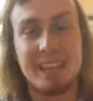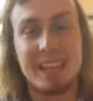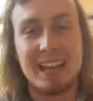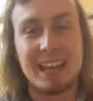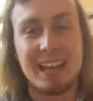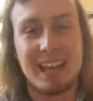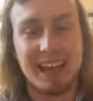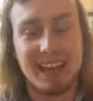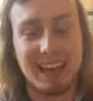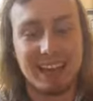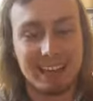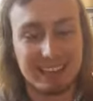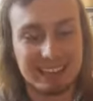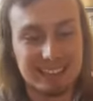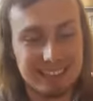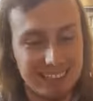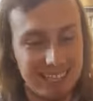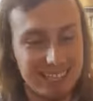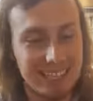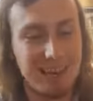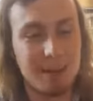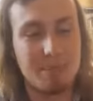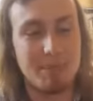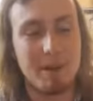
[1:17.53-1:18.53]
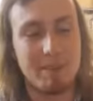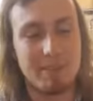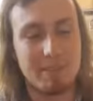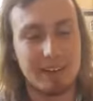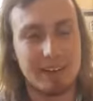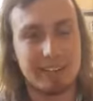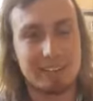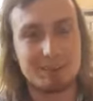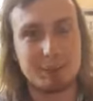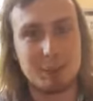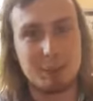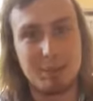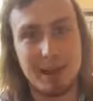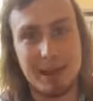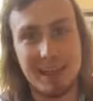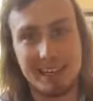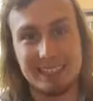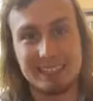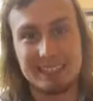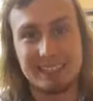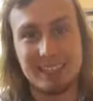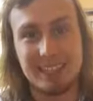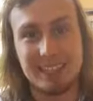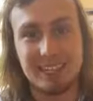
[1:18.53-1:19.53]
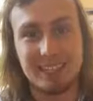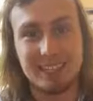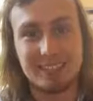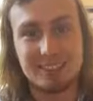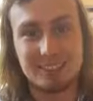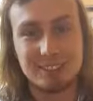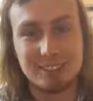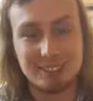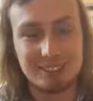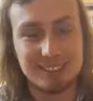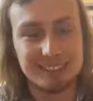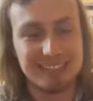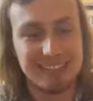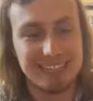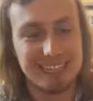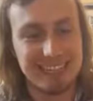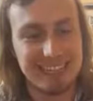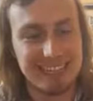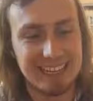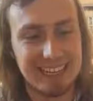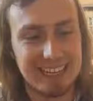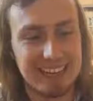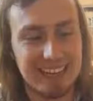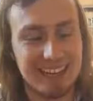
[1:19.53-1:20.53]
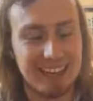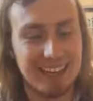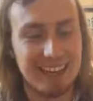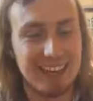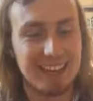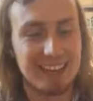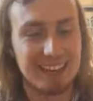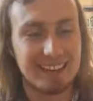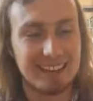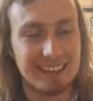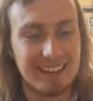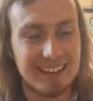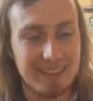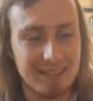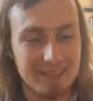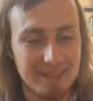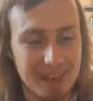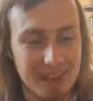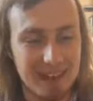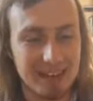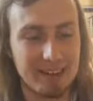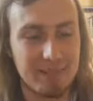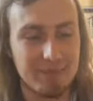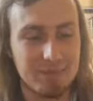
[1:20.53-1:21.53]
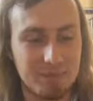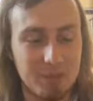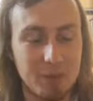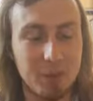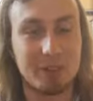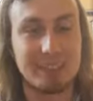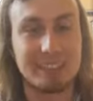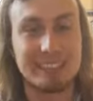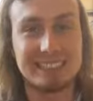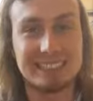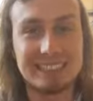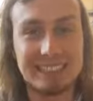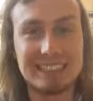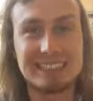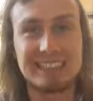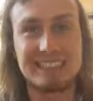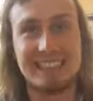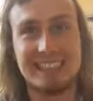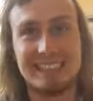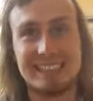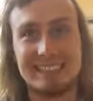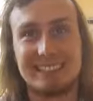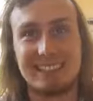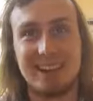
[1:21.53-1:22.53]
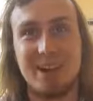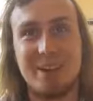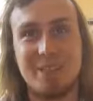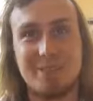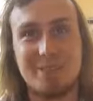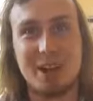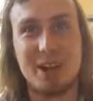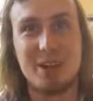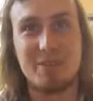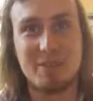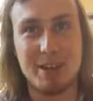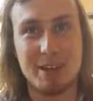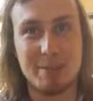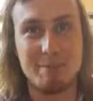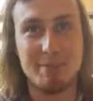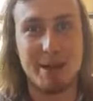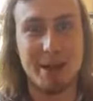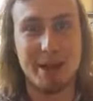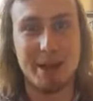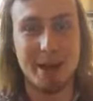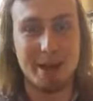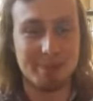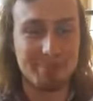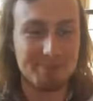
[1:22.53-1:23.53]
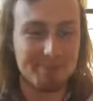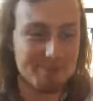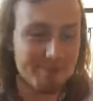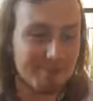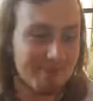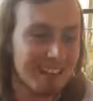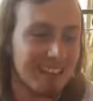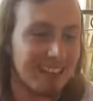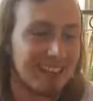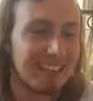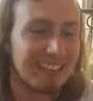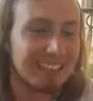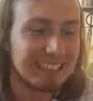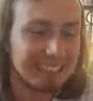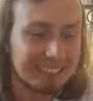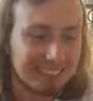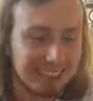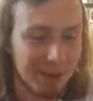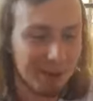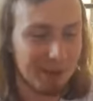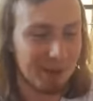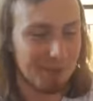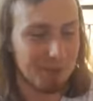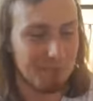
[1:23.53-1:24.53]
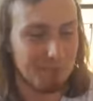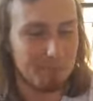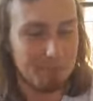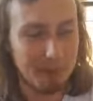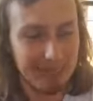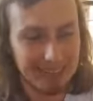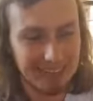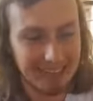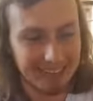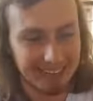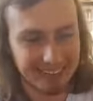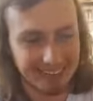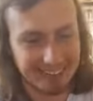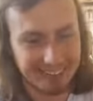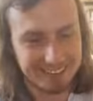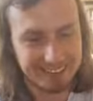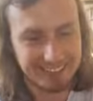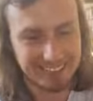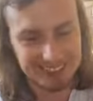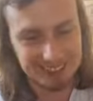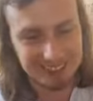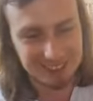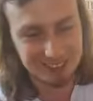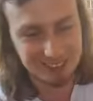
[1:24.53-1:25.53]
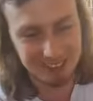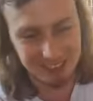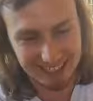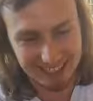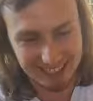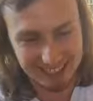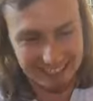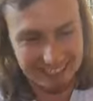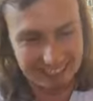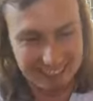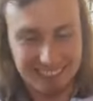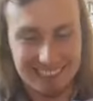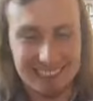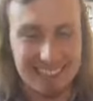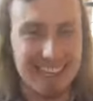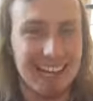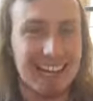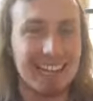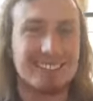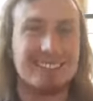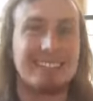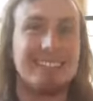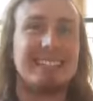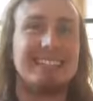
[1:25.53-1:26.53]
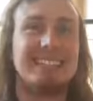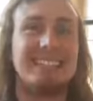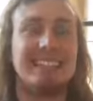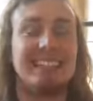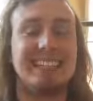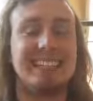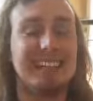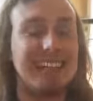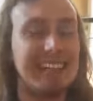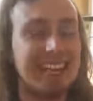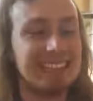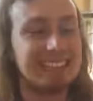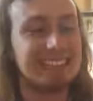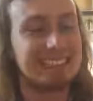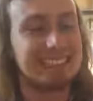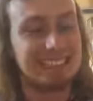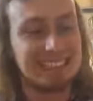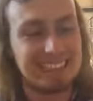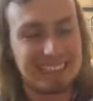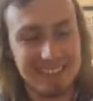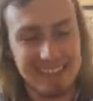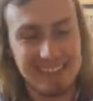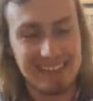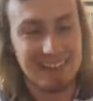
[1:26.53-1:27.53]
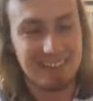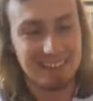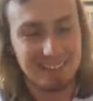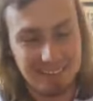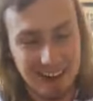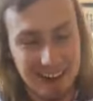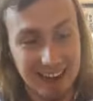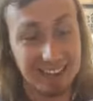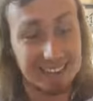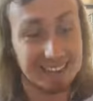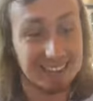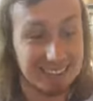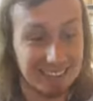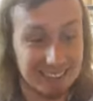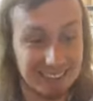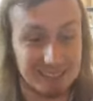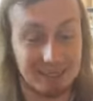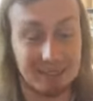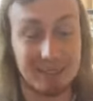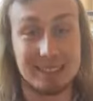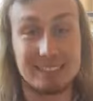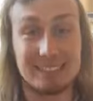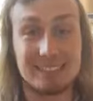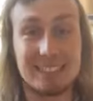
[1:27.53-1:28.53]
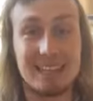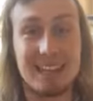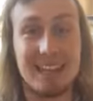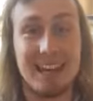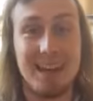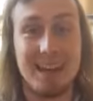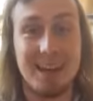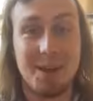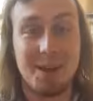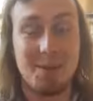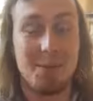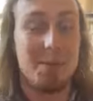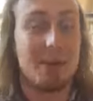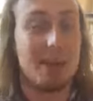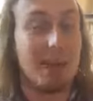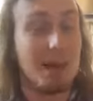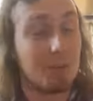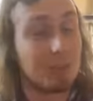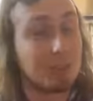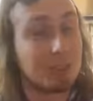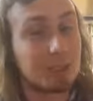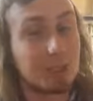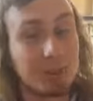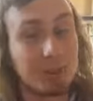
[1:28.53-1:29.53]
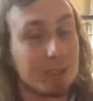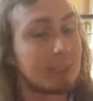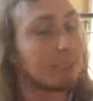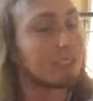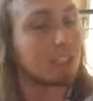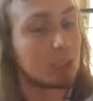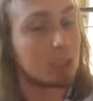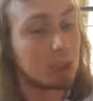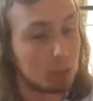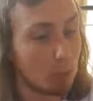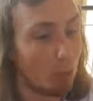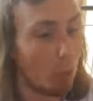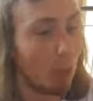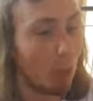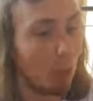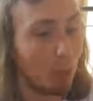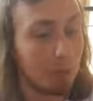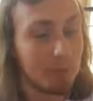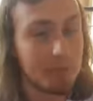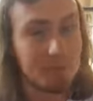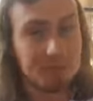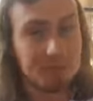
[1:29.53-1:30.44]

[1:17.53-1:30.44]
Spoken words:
Check out my Facebook page to see the event for the 16th of November. So Pierre, thanks for joining in on a live session. Let's dig right into it. When I was real small,